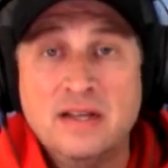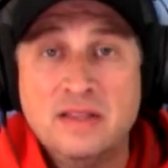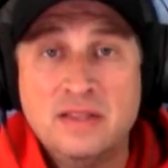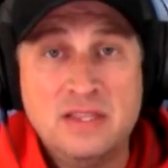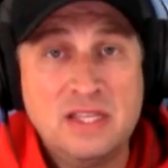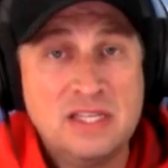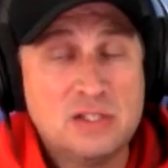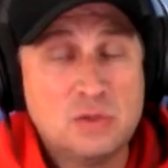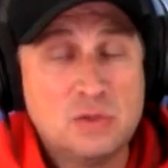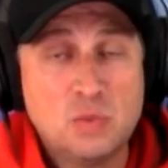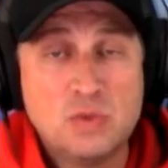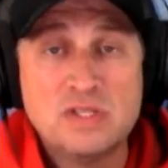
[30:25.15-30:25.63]

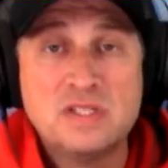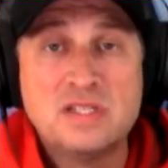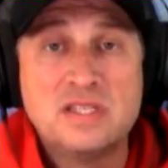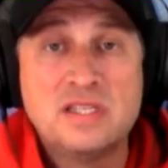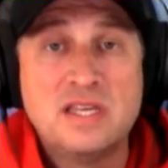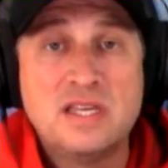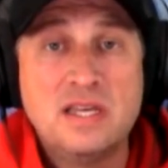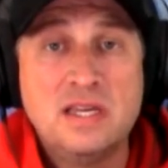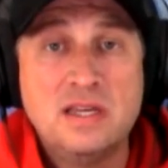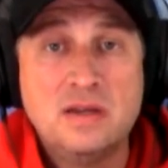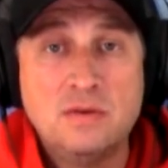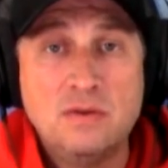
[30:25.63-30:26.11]
This was
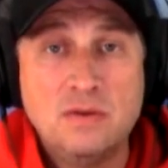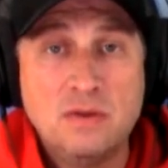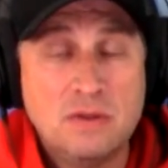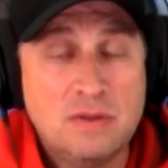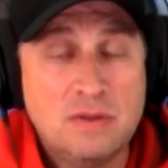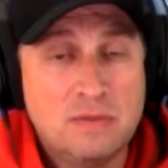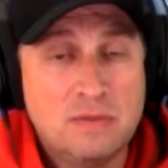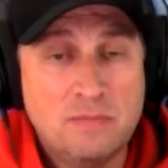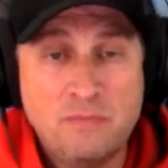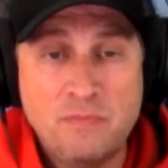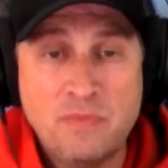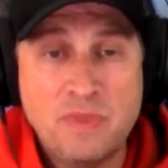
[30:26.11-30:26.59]
the
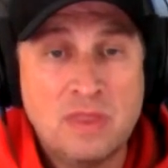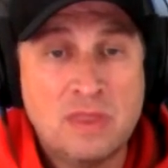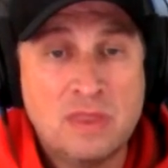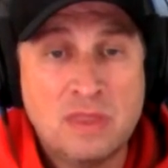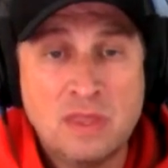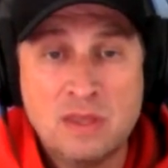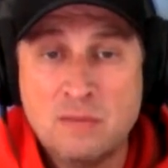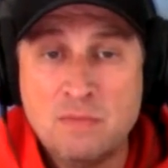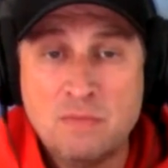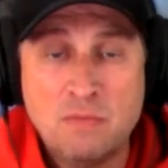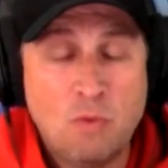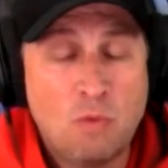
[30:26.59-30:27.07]

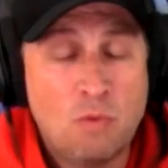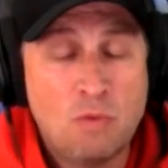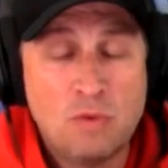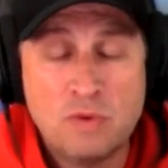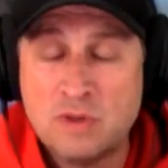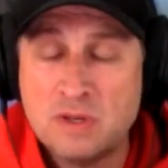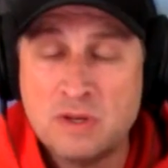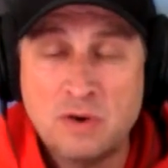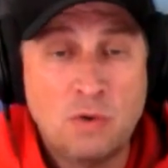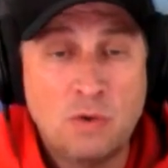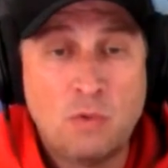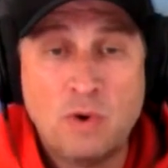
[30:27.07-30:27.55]

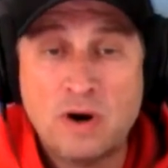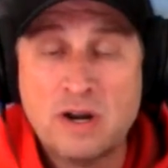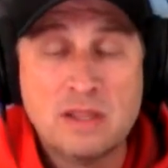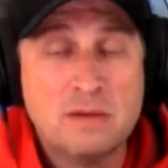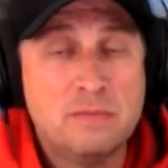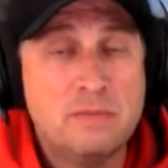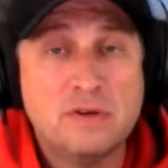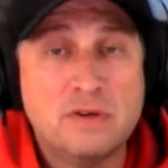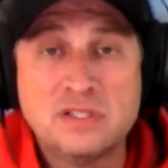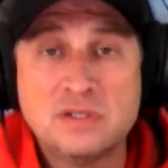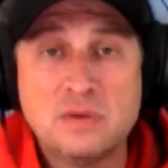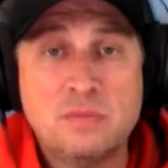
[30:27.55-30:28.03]
one of the
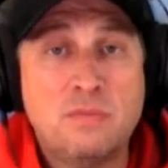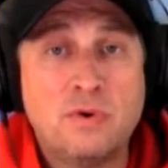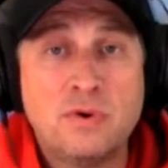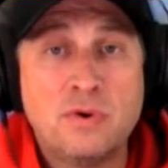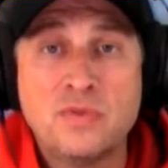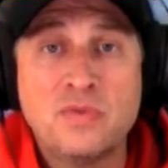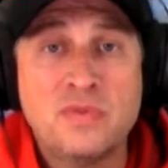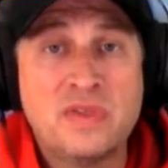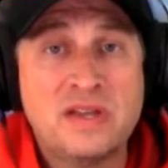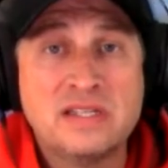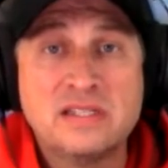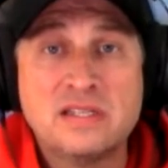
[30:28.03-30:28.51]
most
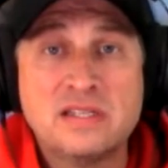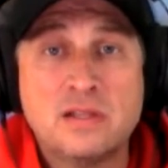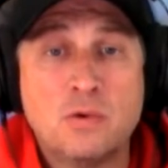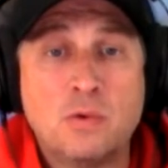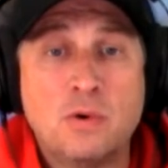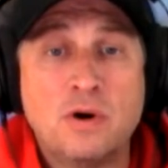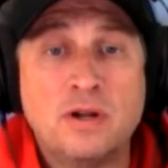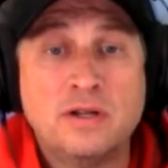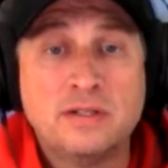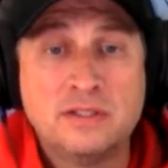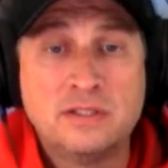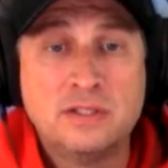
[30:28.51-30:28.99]
important things in the
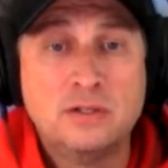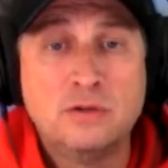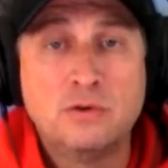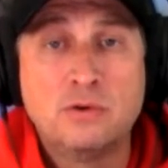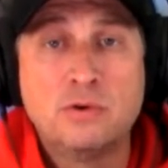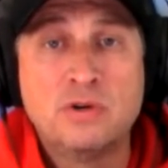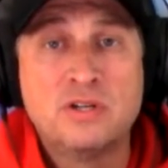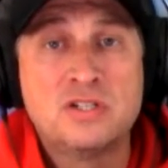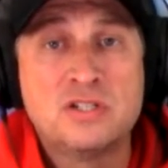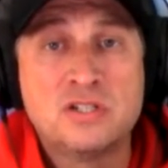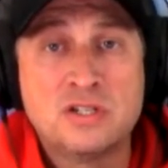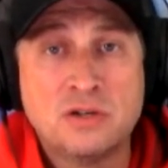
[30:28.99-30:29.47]
world to
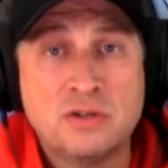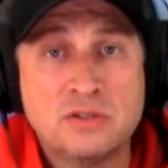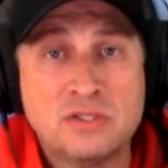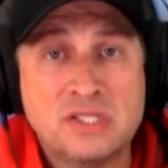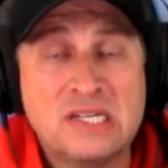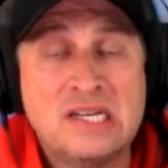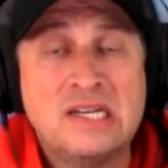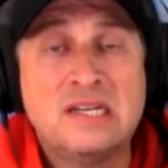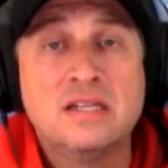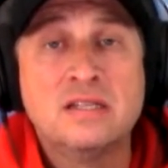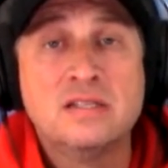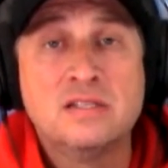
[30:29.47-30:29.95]
Chris Schultz.
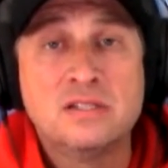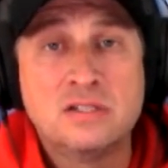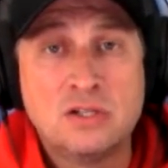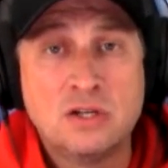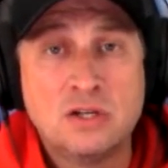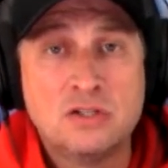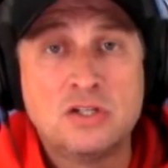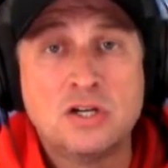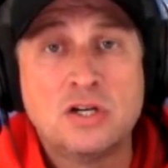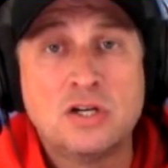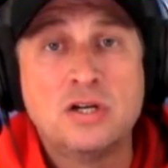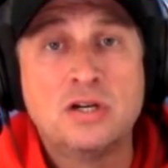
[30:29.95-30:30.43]
He did
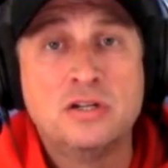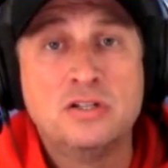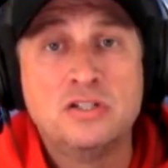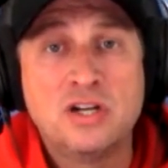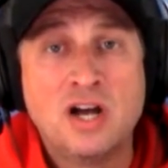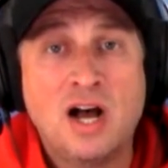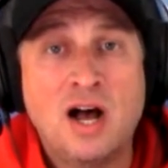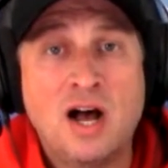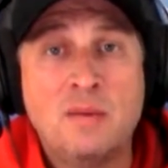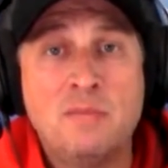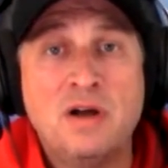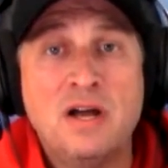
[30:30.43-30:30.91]
such a good
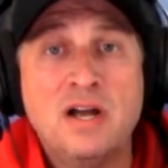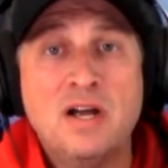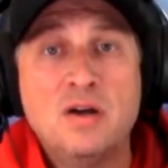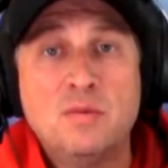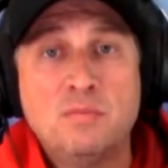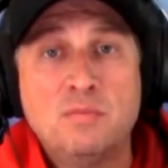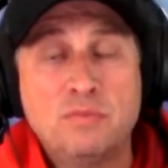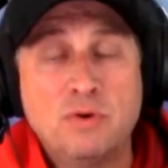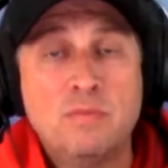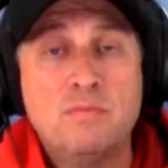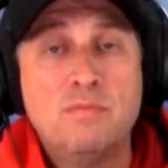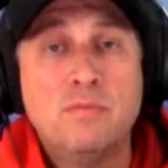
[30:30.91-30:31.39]
job
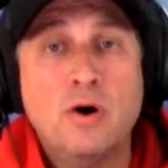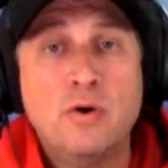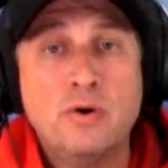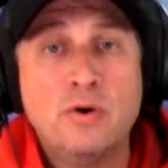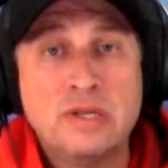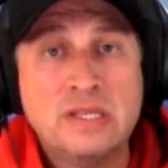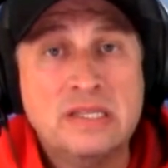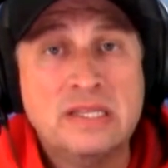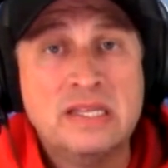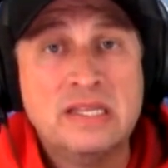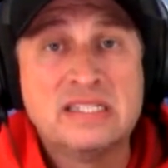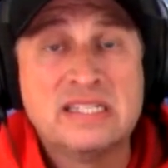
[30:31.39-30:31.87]

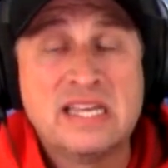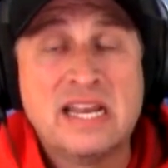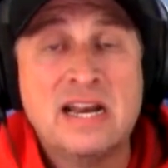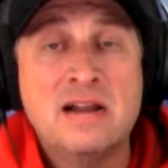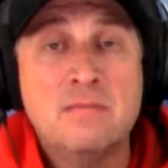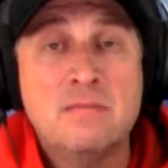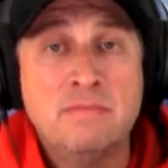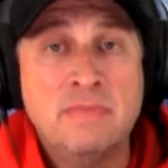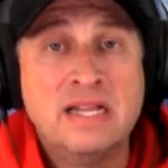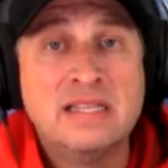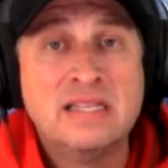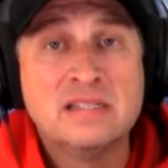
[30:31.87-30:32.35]
promoting this, and
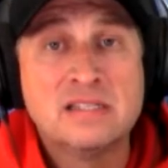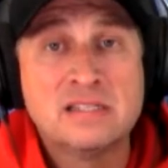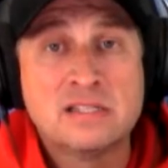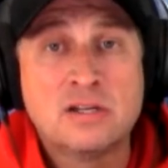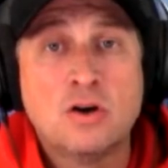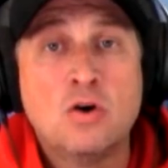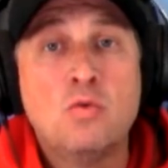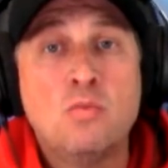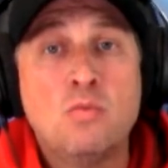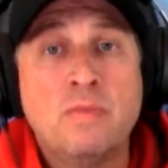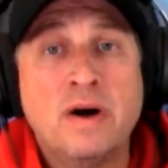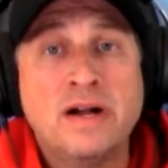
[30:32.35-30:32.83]
it meant
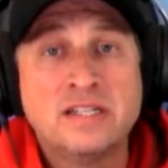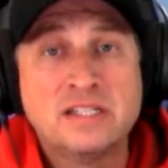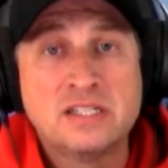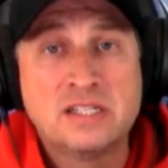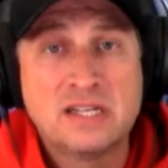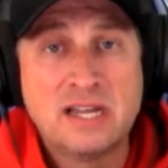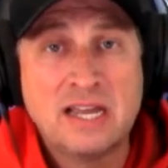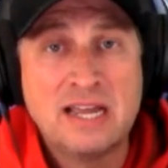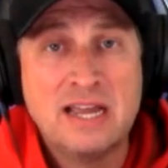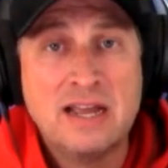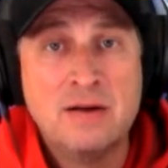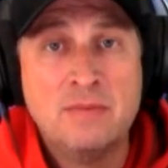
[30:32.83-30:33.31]
so much
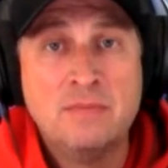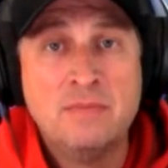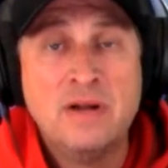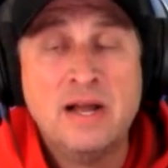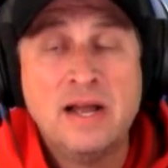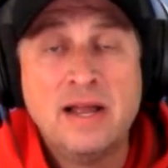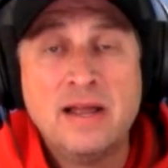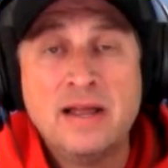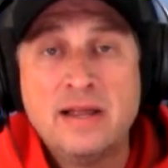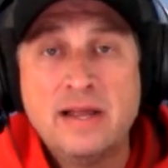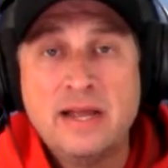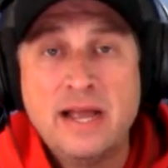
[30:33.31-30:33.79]
to him.
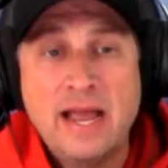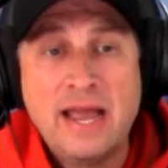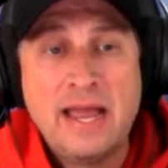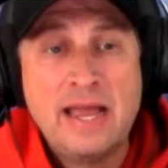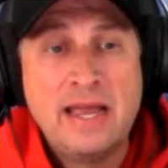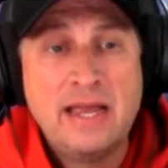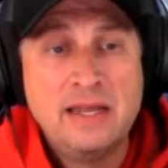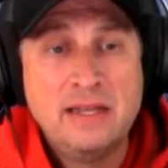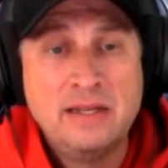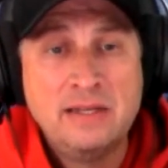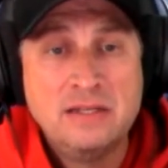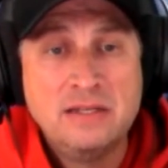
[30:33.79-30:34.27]

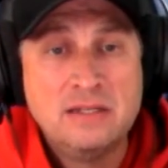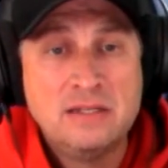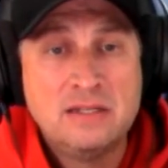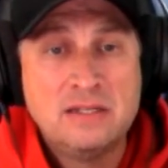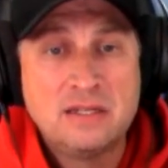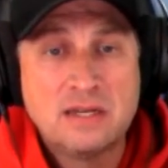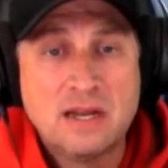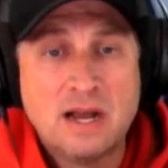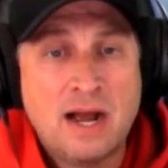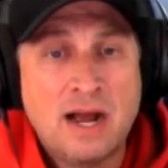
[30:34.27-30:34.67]
And